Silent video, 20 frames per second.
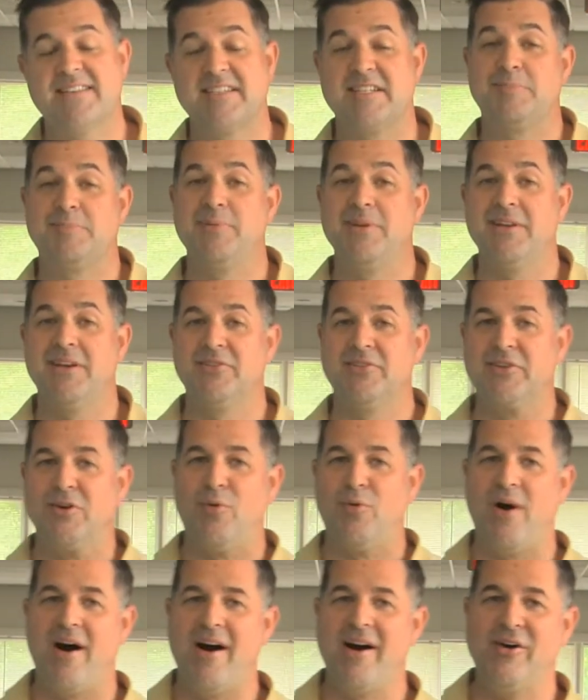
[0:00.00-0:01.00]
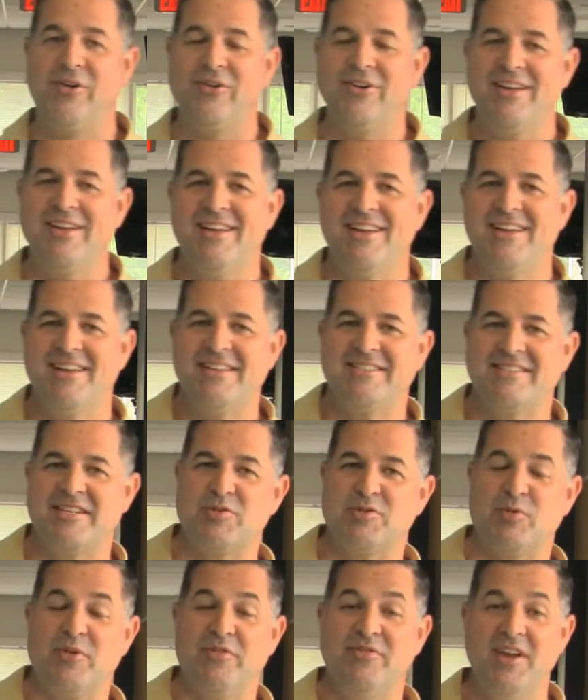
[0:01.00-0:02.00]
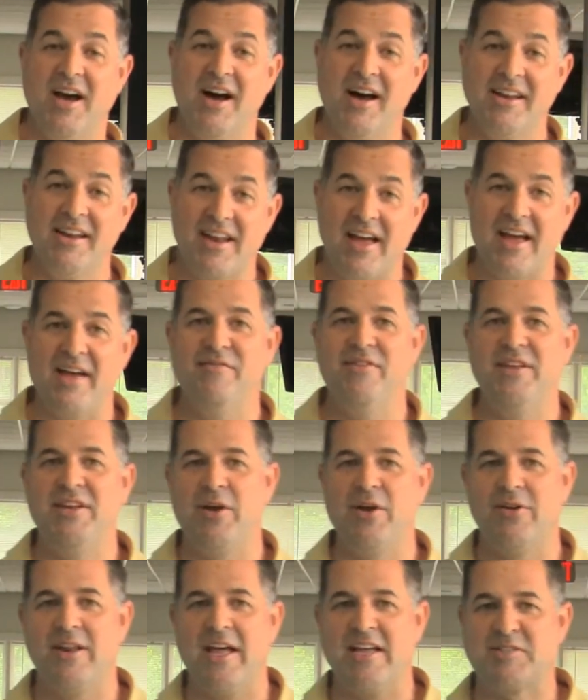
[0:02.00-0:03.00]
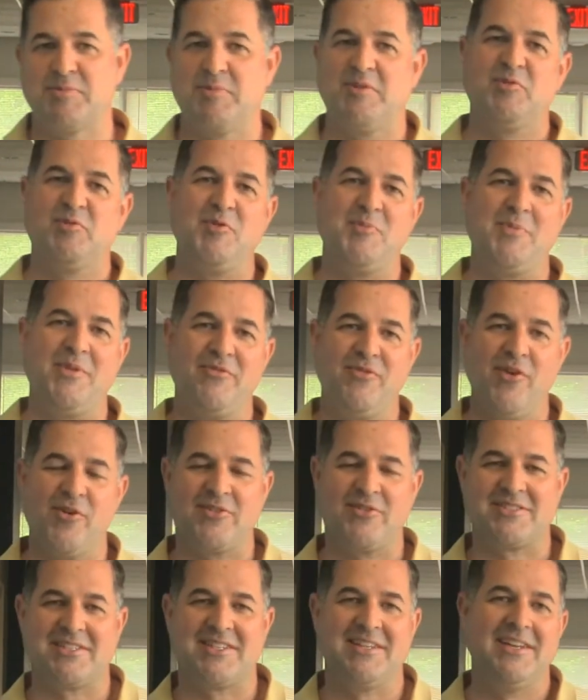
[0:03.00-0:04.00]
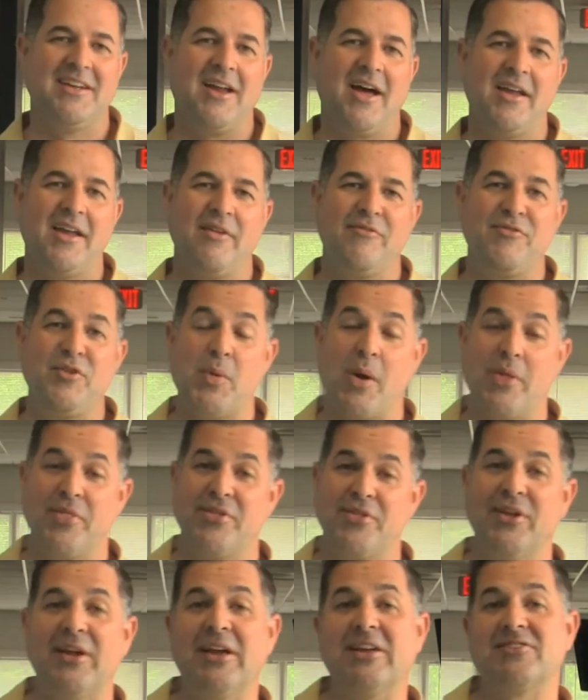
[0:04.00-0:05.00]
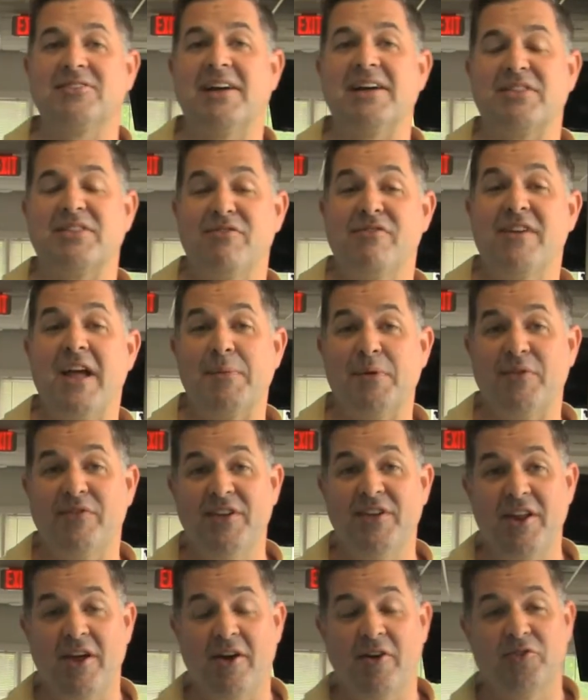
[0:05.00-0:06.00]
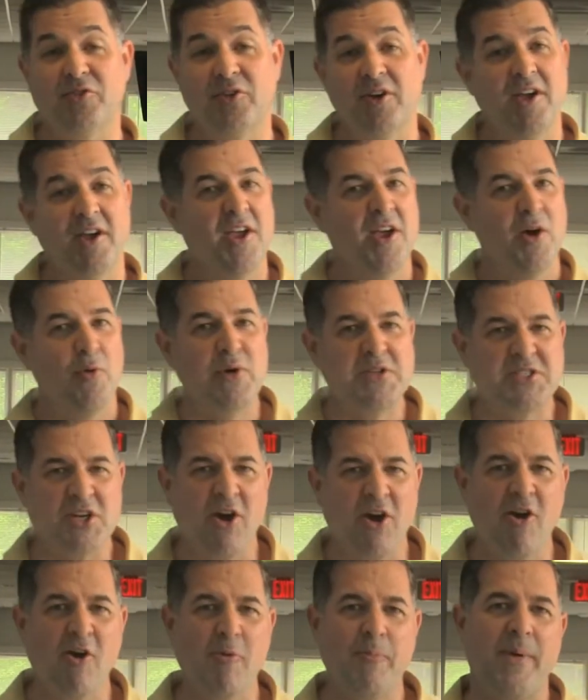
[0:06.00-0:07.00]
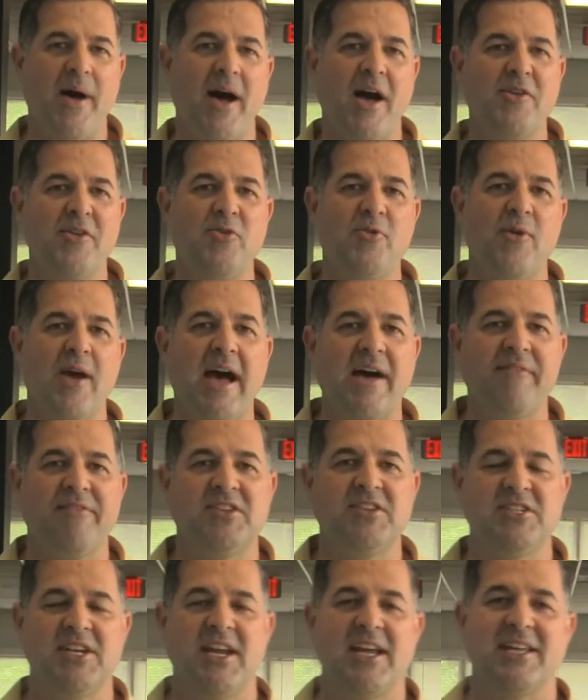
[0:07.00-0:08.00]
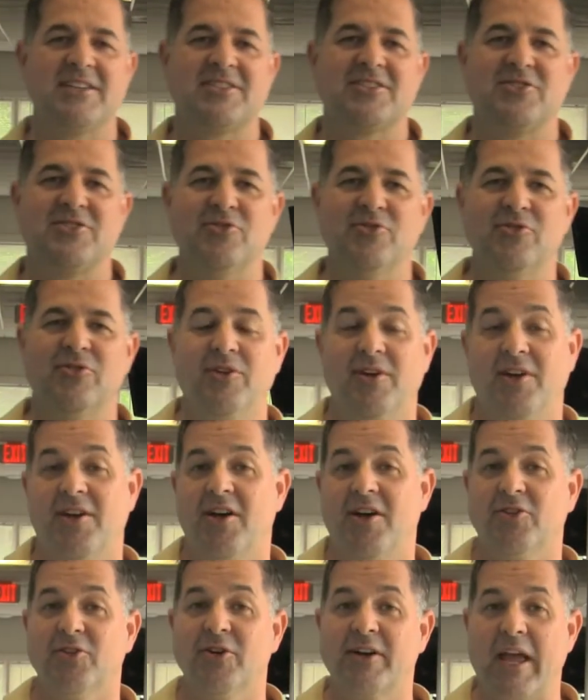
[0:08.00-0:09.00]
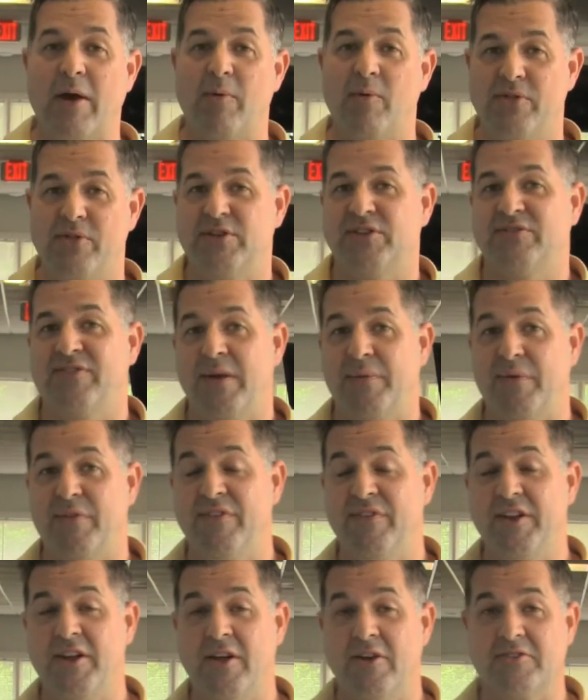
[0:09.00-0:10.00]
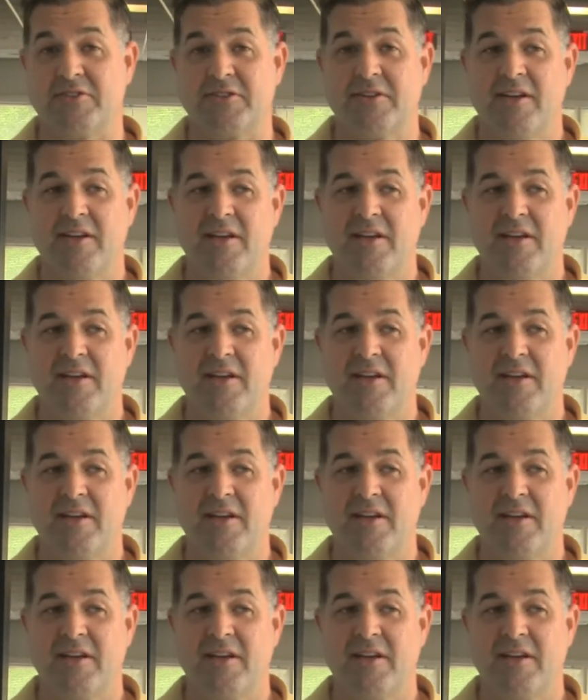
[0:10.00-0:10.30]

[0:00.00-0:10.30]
It's been a little while since we've done a video announcements. We've been focused in on a few other things like the family videos, which I hope you have a chance to look at one of those family videos.